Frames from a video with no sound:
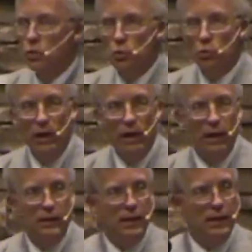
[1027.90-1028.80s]

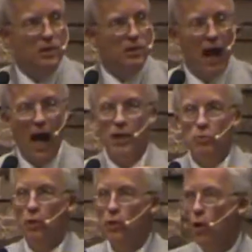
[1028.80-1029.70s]
strict and he sides
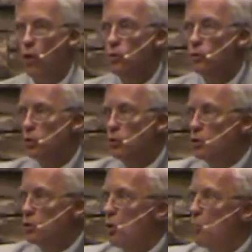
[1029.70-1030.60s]
with those
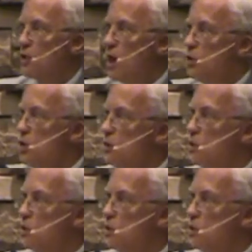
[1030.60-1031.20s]
whose interpretation